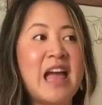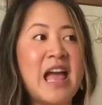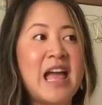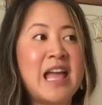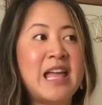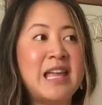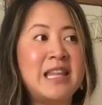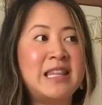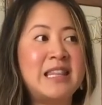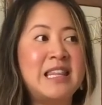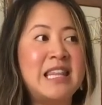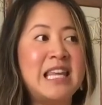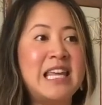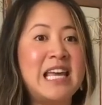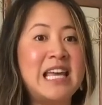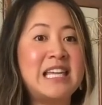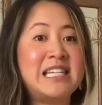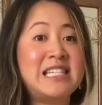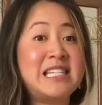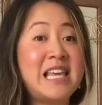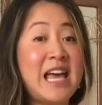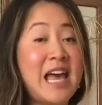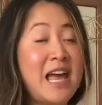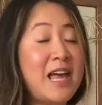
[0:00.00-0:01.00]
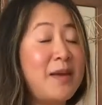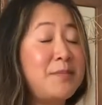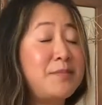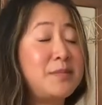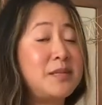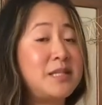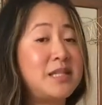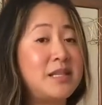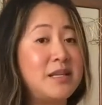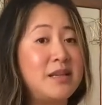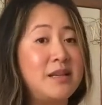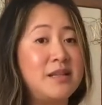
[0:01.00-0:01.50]
In the
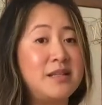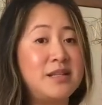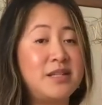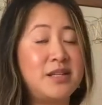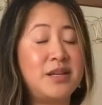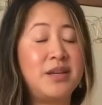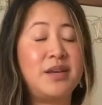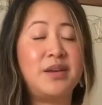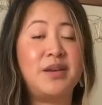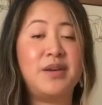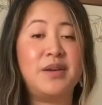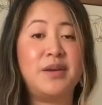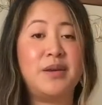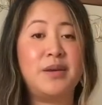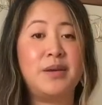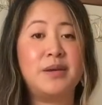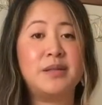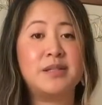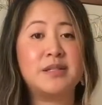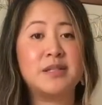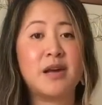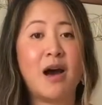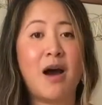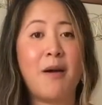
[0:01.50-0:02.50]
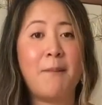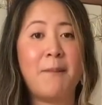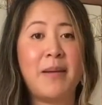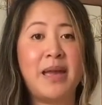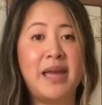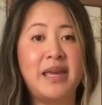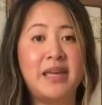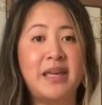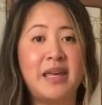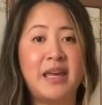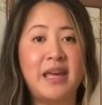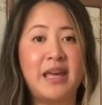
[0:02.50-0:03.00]
attempt to start
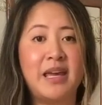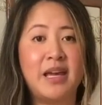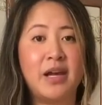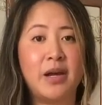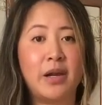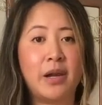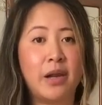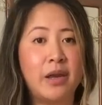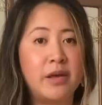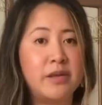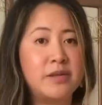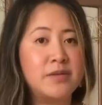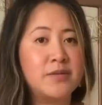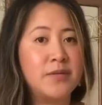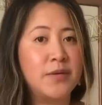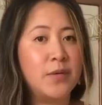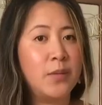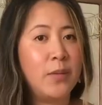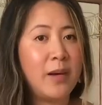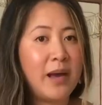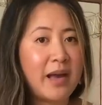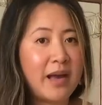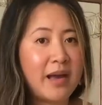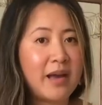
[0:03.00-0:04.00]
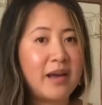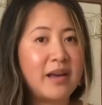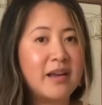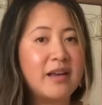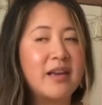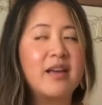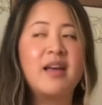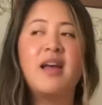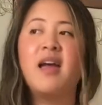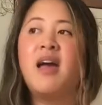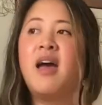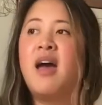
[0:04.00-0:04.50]
making clothes for
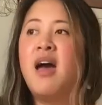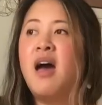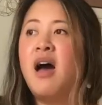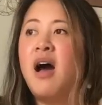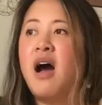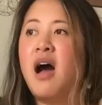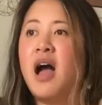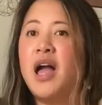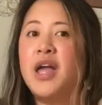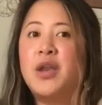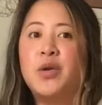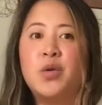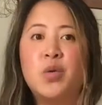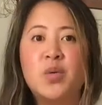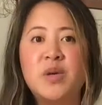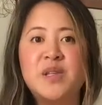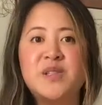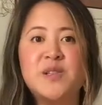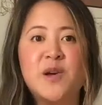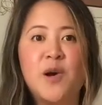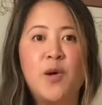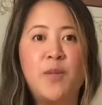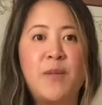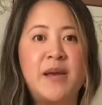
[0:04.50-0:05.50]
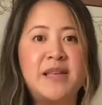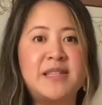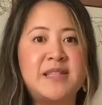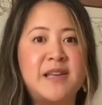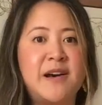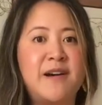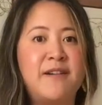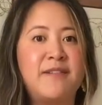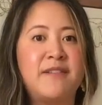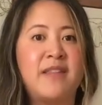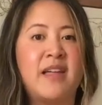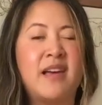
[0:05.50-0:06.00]
work. I'd always told
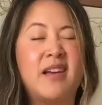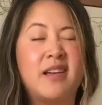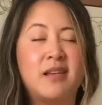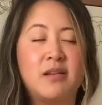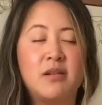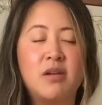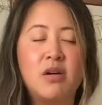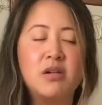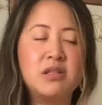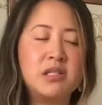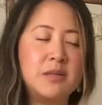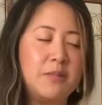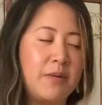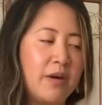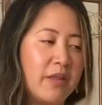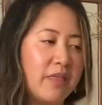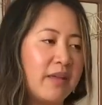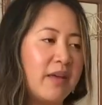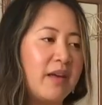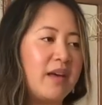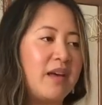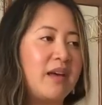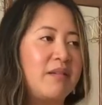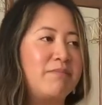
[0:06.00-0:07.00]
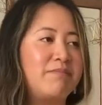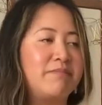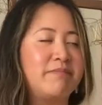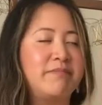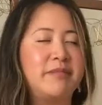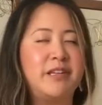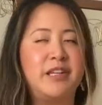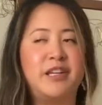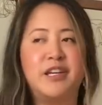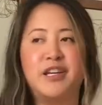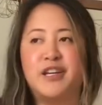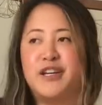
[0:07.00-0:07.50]
myself like not to bother,
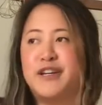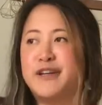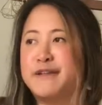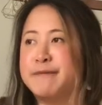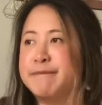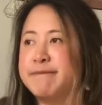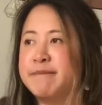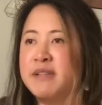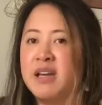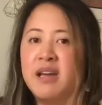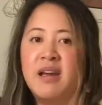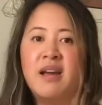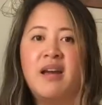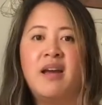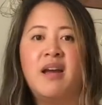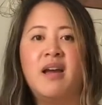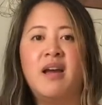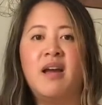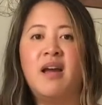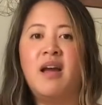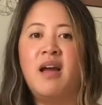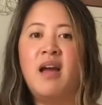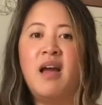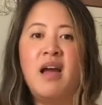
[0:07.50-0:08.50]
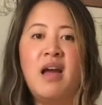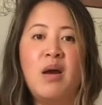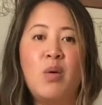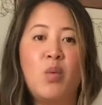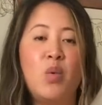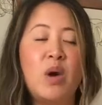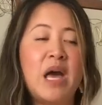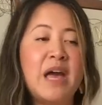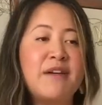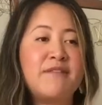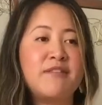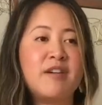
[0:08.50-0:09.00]
you know,
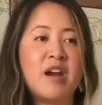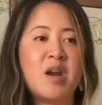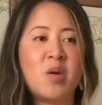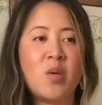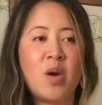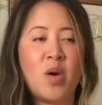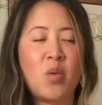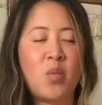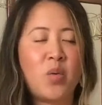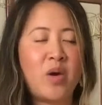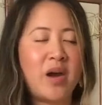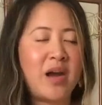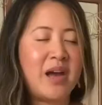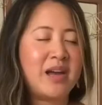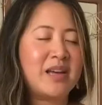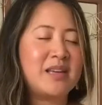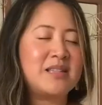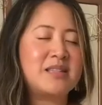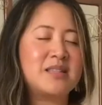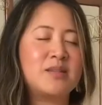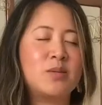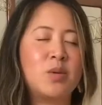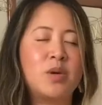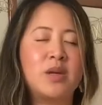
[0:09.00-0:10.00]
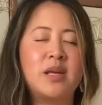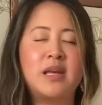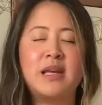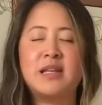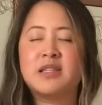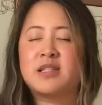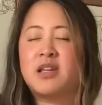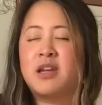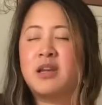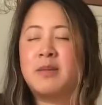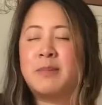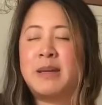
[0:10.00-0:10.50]
whatever I wear at work
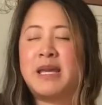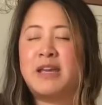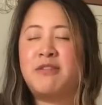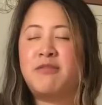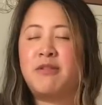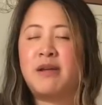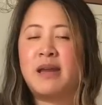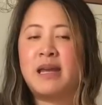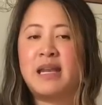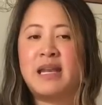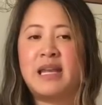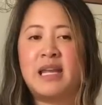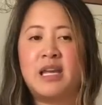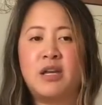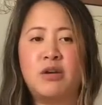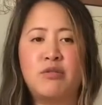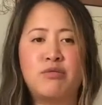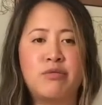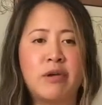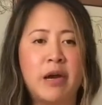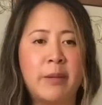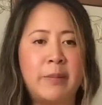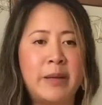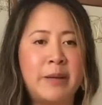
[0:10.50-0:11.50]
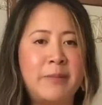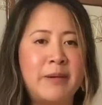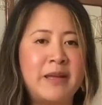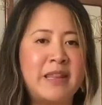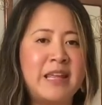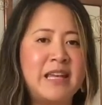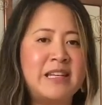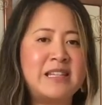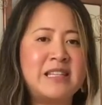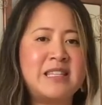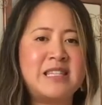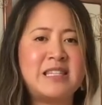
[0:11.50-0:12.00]
is going to be really grubby by
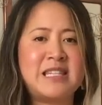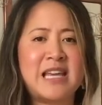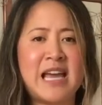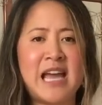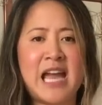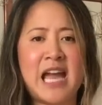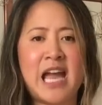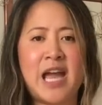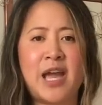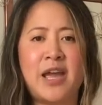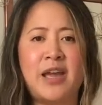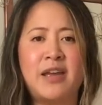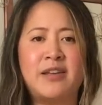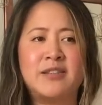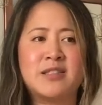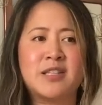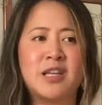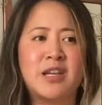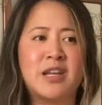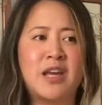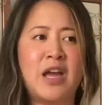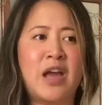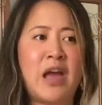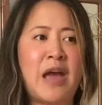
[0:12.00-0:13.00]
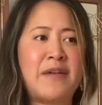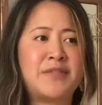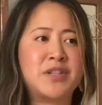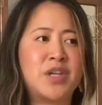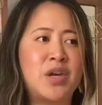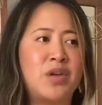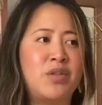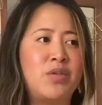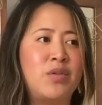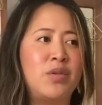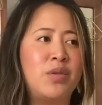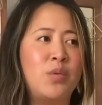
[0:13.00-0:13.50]
the end of the day. It's going to have
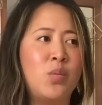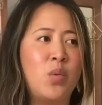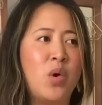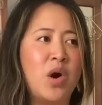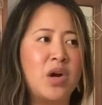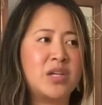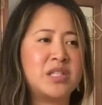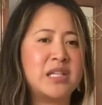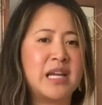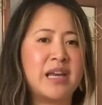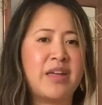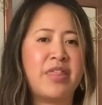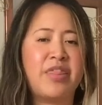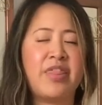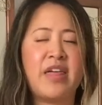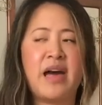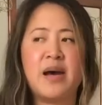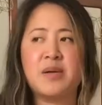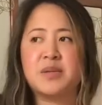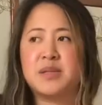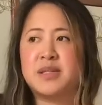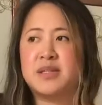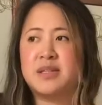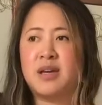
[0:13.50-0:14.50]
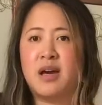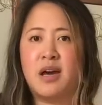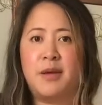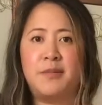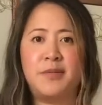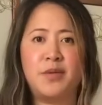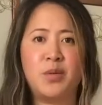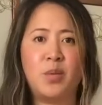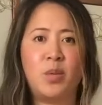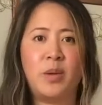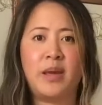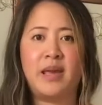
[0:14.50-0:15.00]
to go through the wash like 1,000
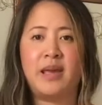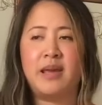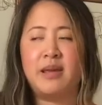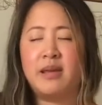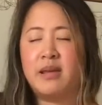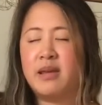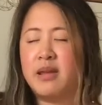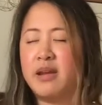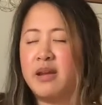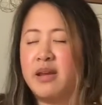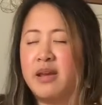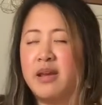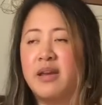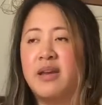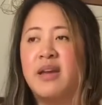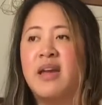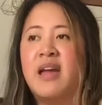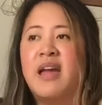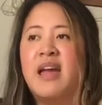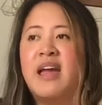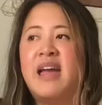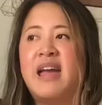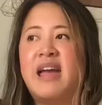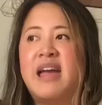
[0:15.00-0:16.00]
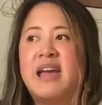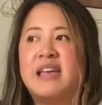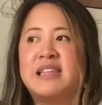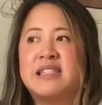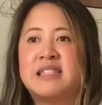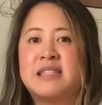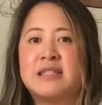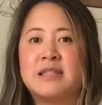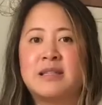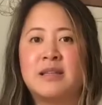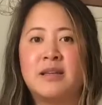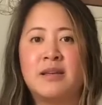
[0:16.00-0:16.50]
times a week, you know,
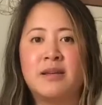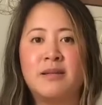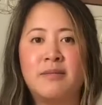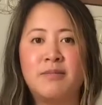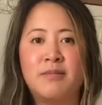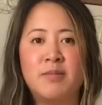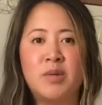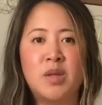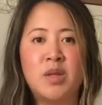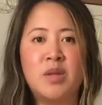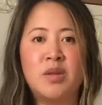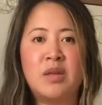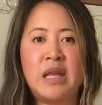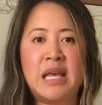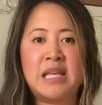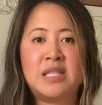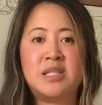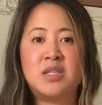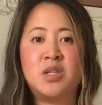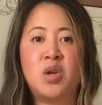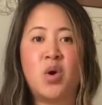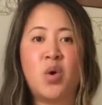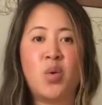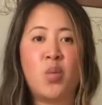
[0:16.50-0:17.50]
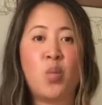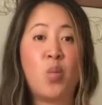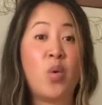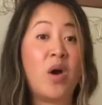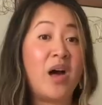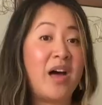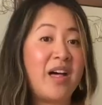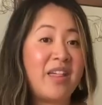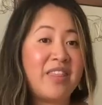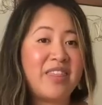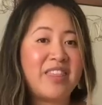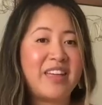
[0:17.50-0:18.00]
it's not
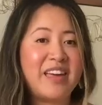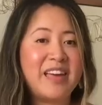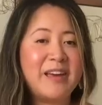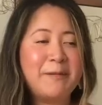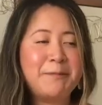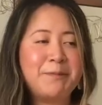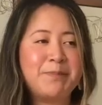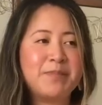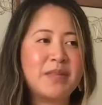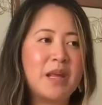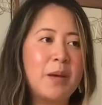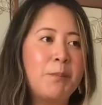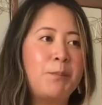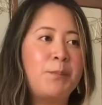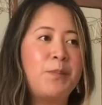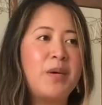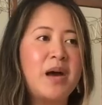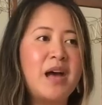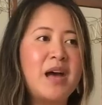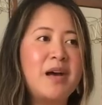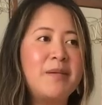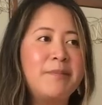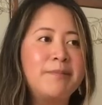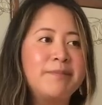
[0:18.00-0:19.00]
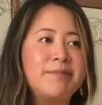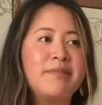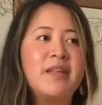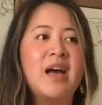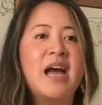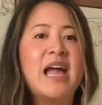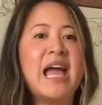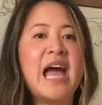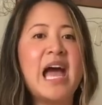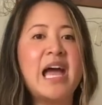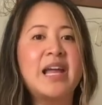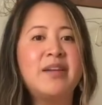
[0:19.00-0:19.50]
worth it. But
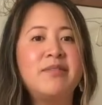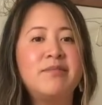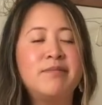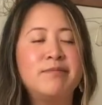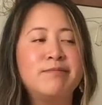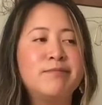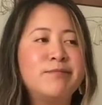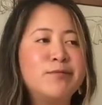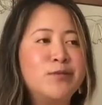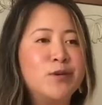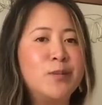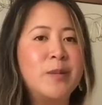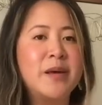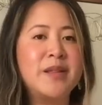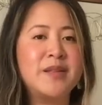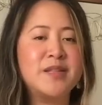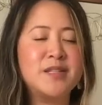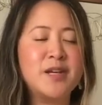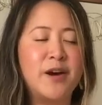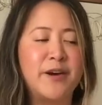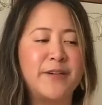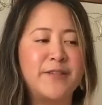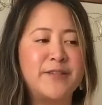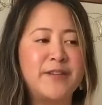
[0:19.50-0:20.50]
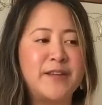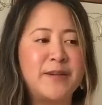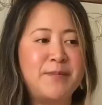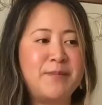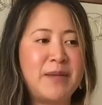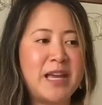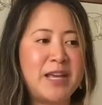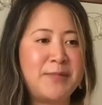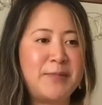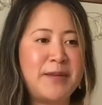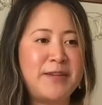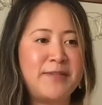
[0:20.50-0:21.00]
I had 4 months off. It
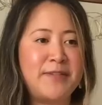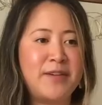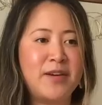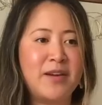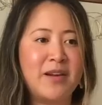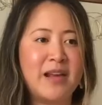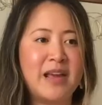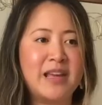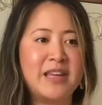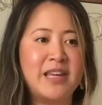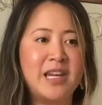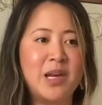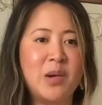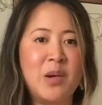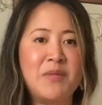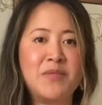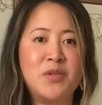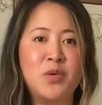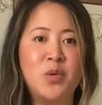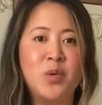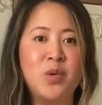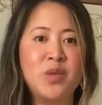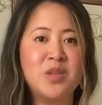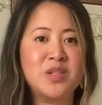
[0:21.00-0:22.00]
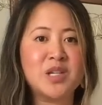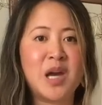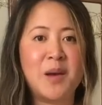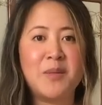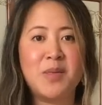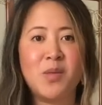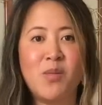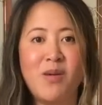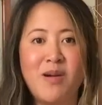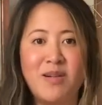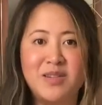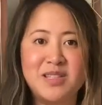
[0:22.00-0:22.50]
made me feel like, you know, I've got all the time
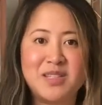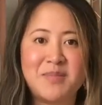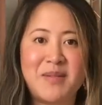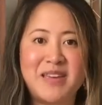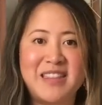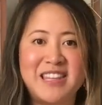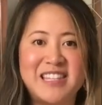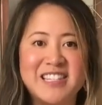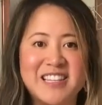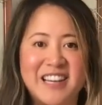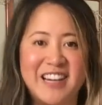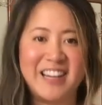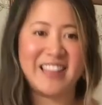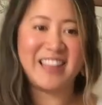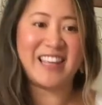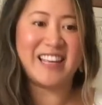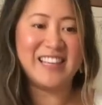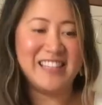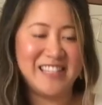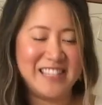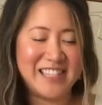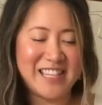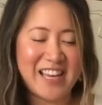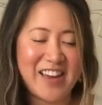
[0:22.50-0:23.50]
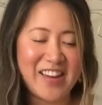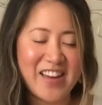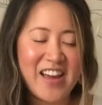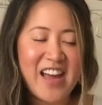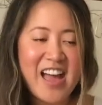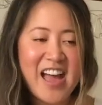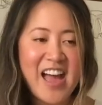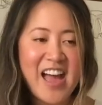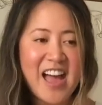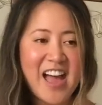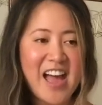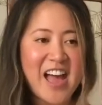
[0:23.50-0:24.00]
in the world to make these kind of things. So
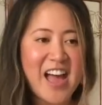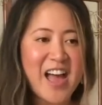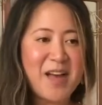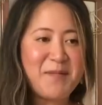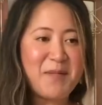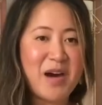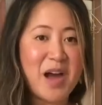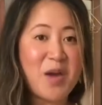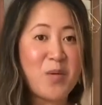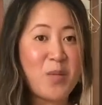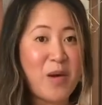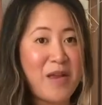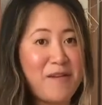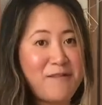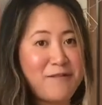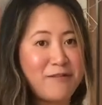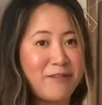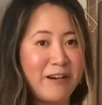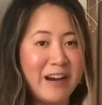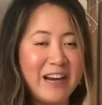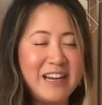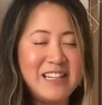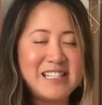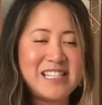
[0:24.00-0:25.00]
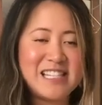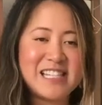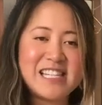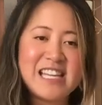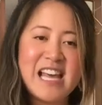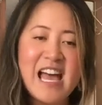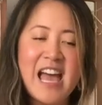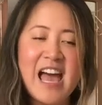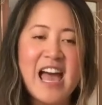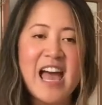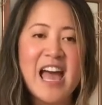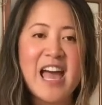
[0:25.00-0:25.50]
I went for it.
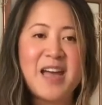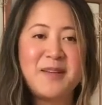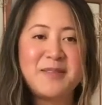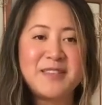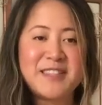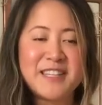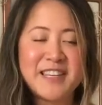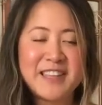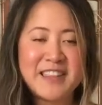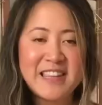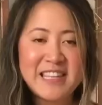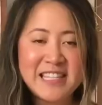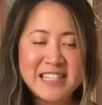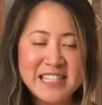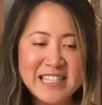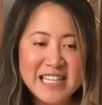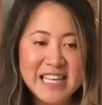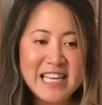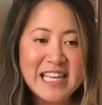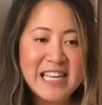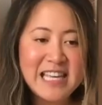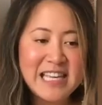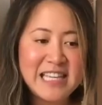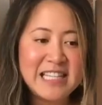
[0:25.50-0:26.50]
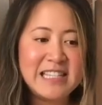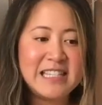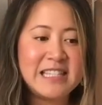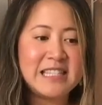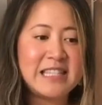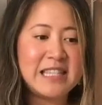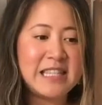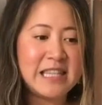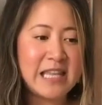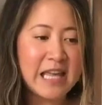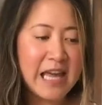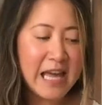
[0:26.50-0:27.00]
And so this
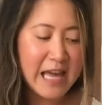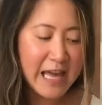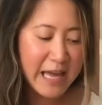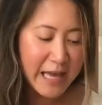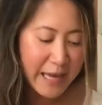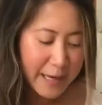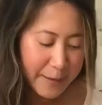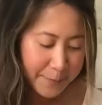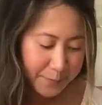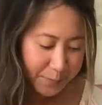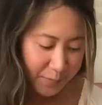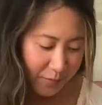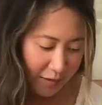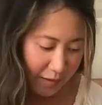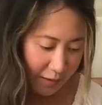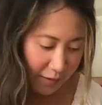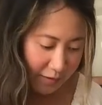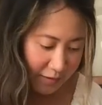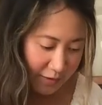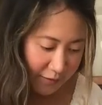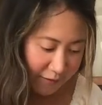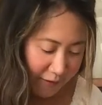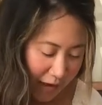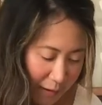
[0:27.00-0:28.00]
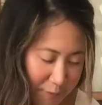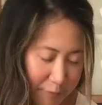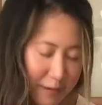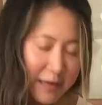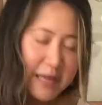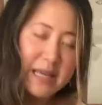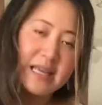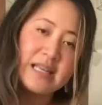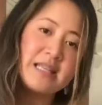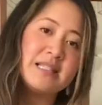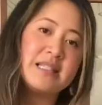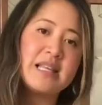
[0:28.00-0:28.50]
is the
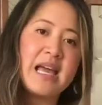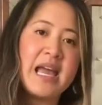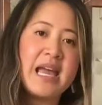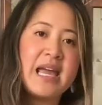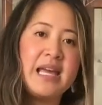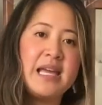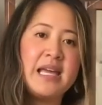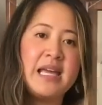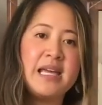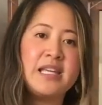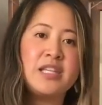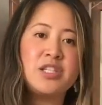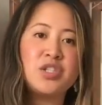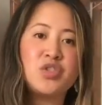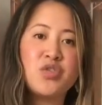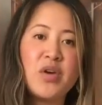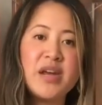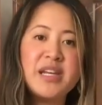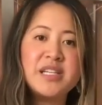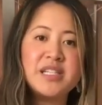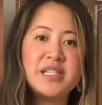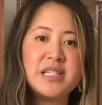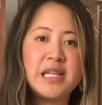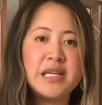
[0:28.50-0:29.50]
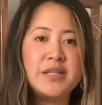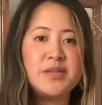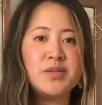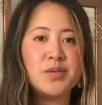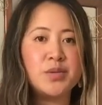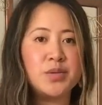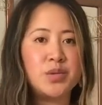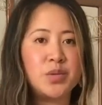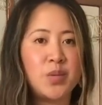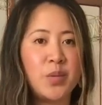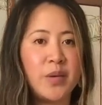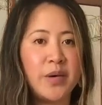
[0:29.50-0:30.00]
fabric is a stretch
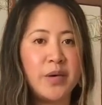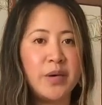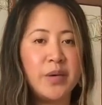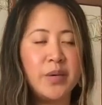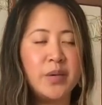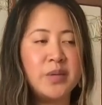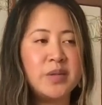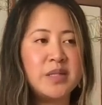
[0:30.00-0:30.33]
tencel twill.